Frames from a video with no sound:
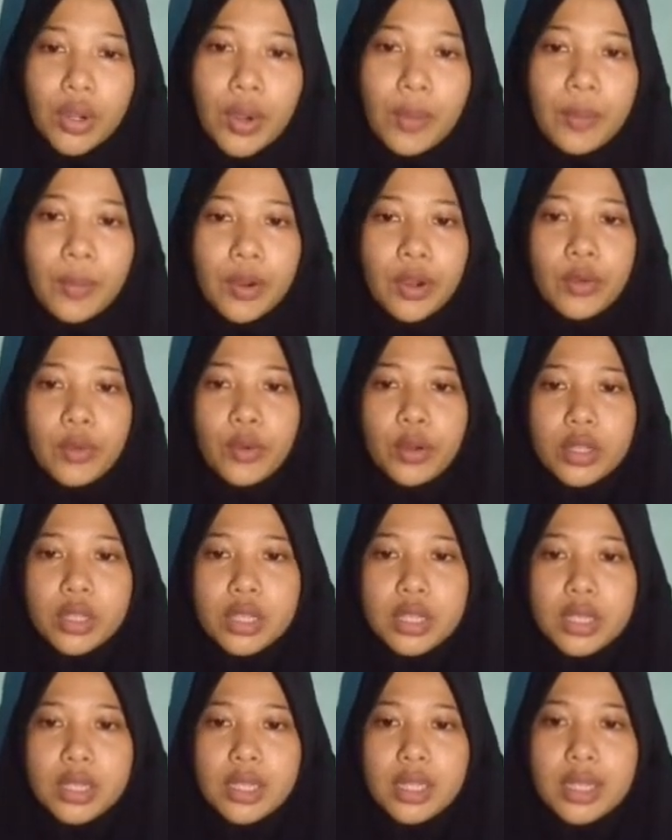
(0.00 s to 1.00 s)
more
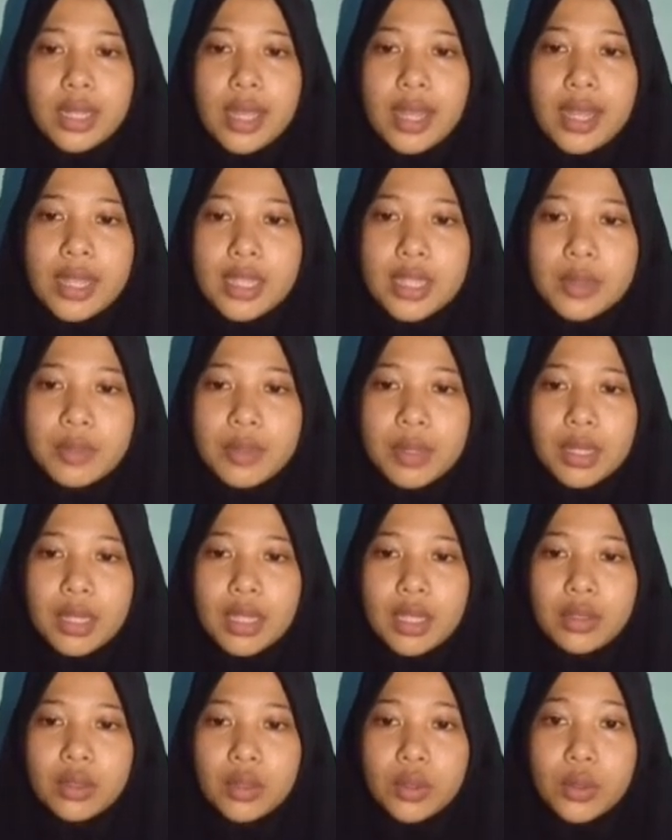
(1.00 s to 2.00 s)
words that adds
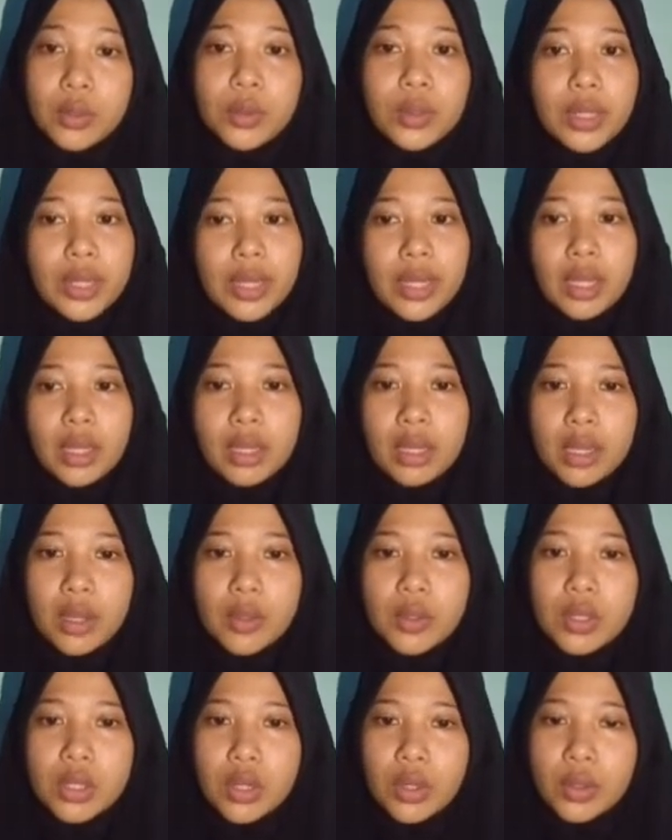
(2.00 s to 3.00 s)
meaning to a
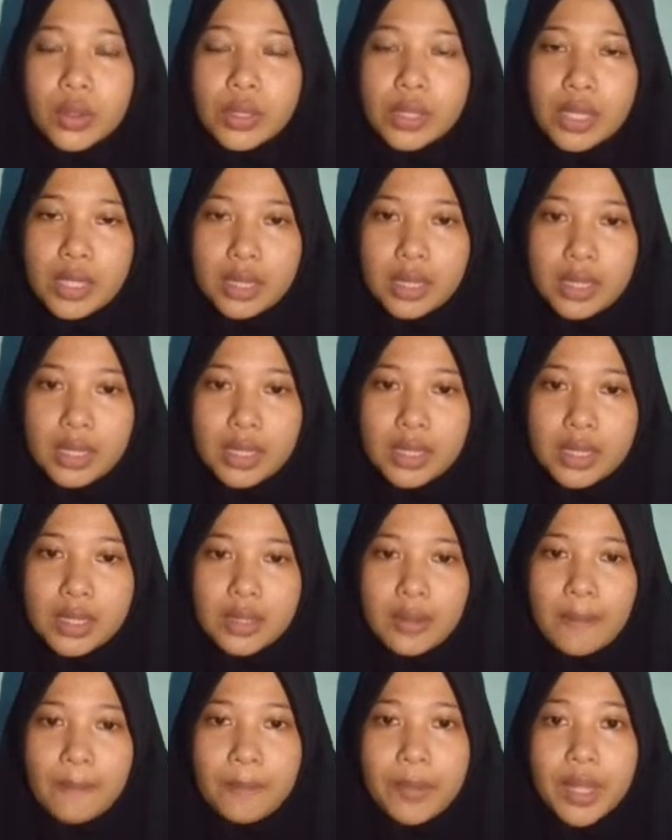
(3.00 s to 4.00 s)
clause or sentence.
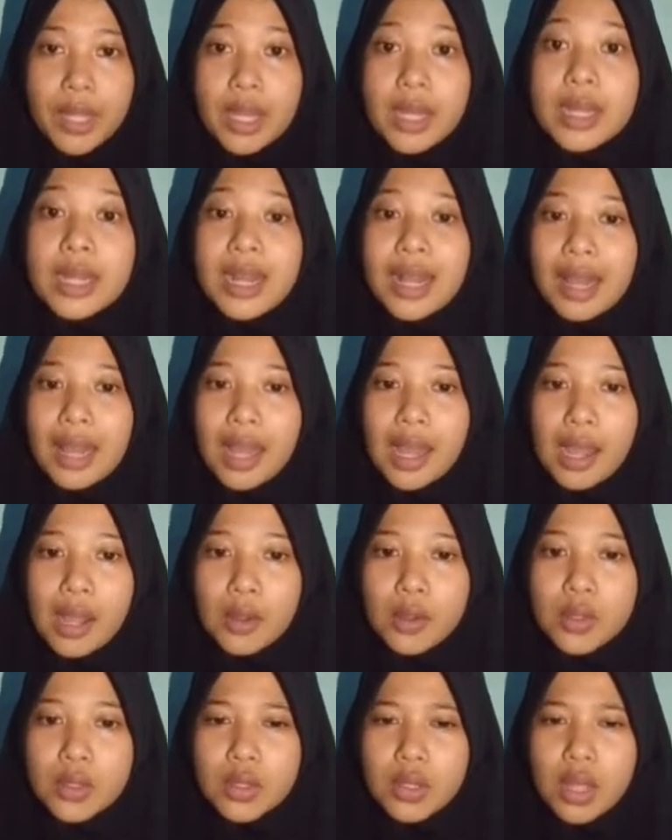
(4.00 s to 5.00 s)
A
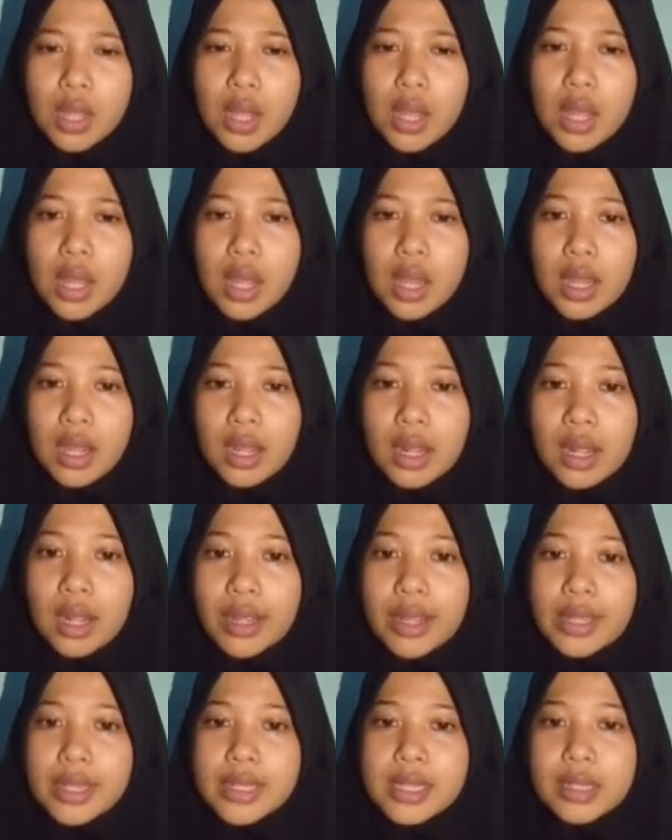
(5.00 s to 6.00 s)
clause
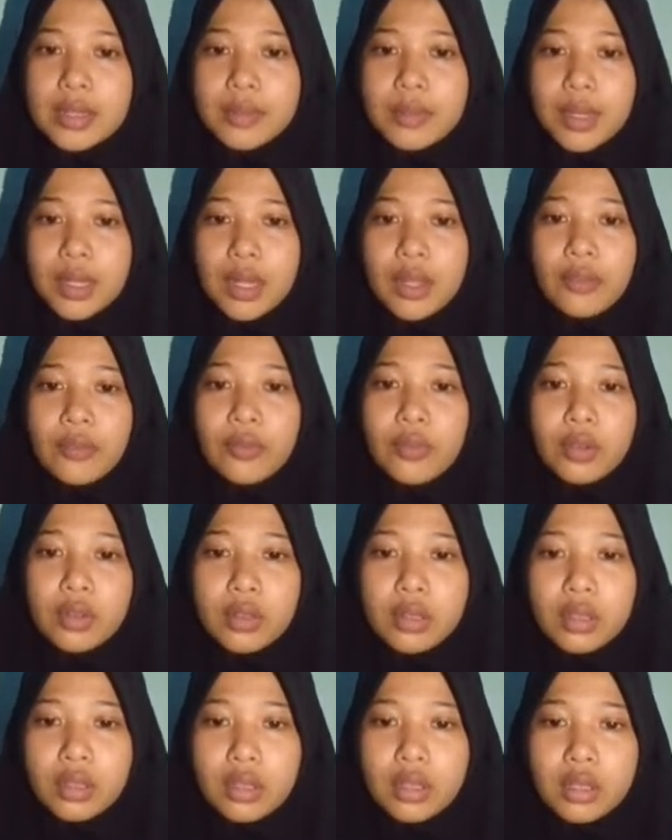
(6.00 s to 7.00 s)
is a
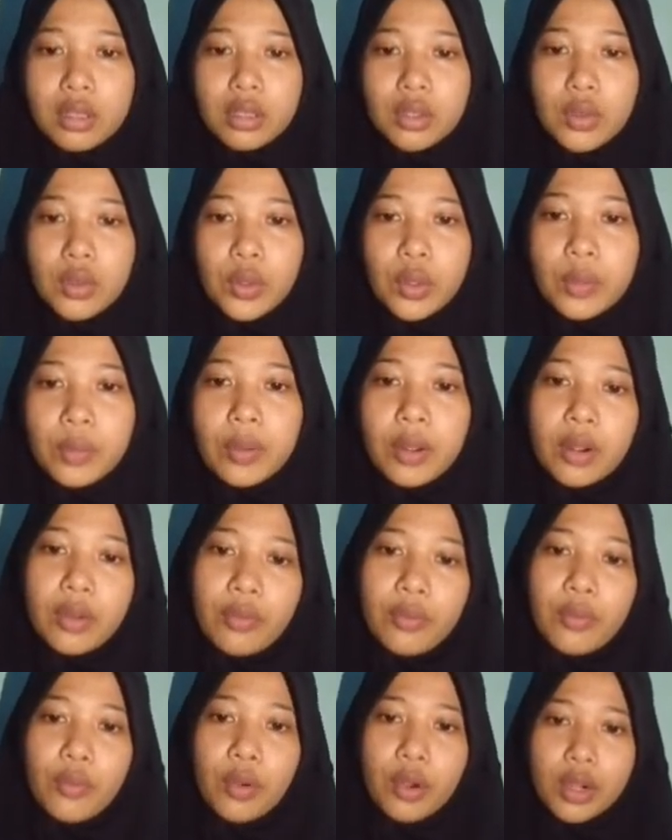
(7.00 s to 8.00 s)
meaningful group
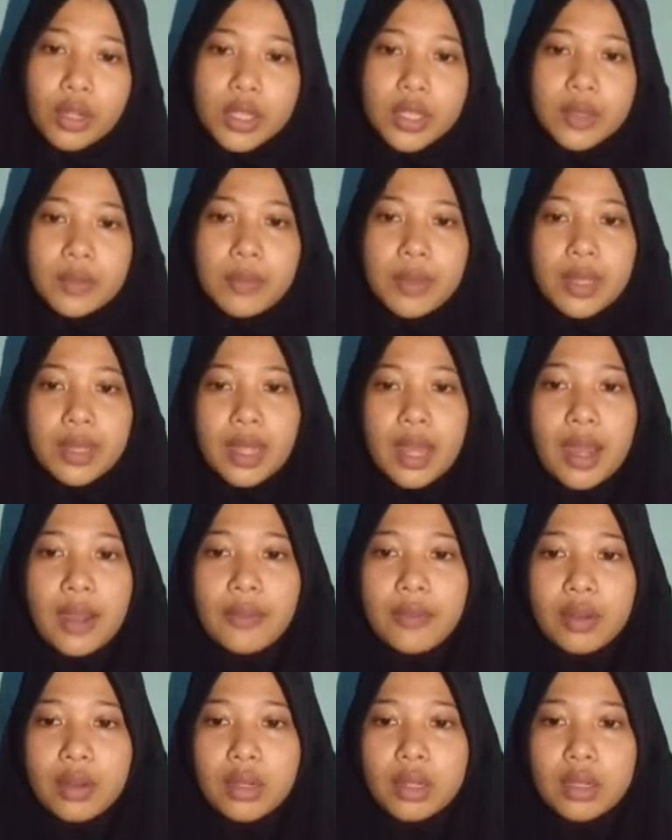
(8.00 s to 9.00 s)
of words made
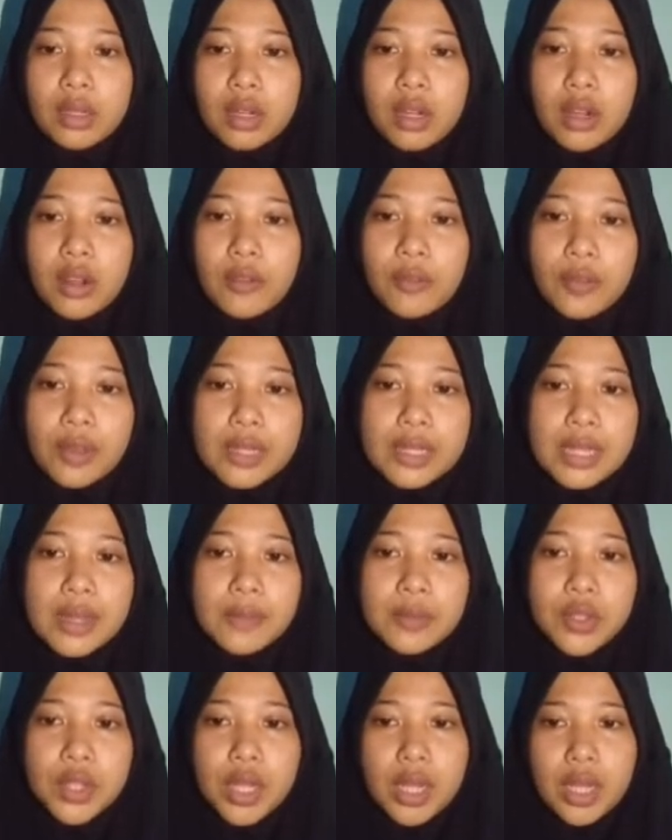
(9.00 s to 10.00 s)
up of a
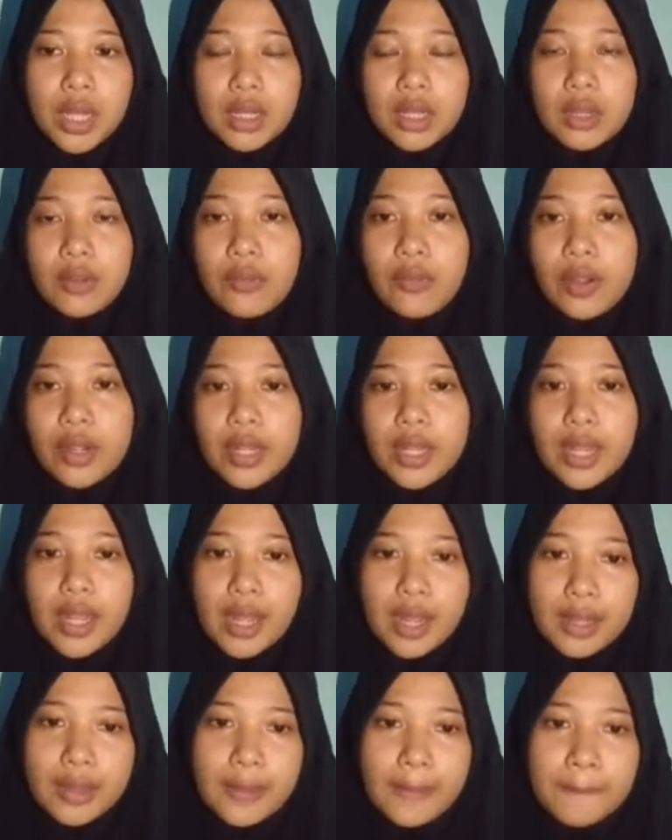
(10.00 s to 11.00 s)
subject and a
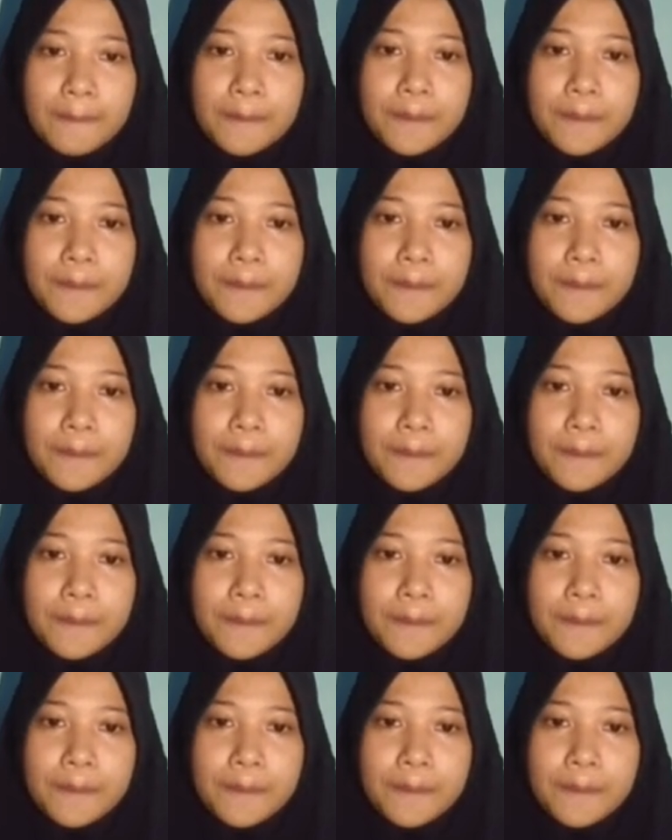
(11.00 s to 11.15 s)
predicate.